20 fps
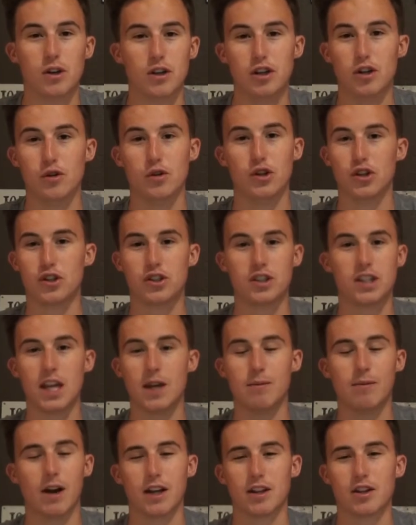you
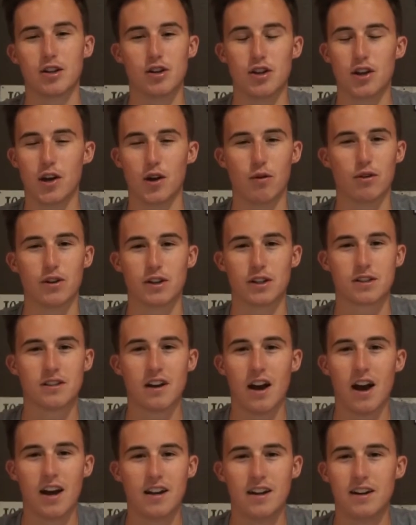see them out there and you get real
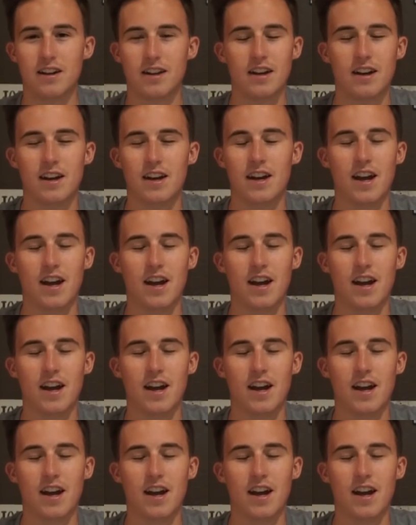excited,